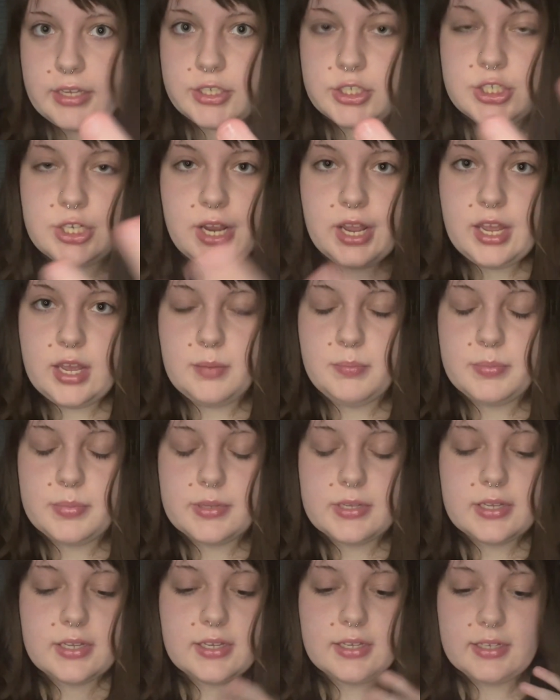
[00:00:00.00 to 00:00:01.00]
shape,
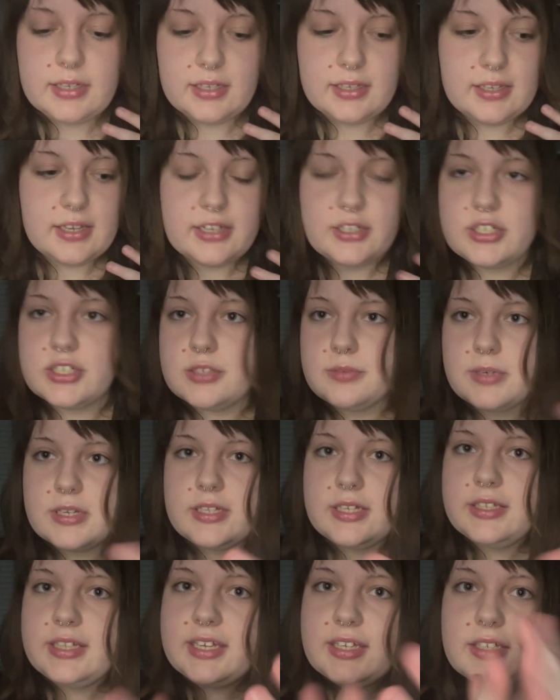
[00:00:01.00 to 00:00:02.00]
it just
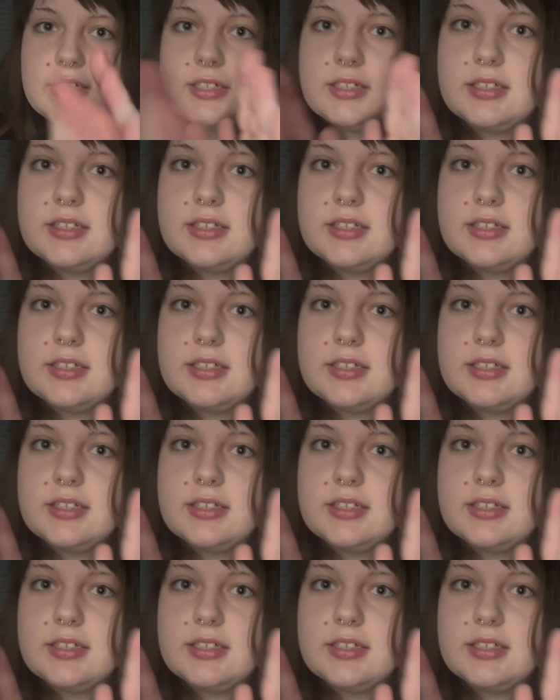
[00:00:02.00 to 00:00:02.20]
really like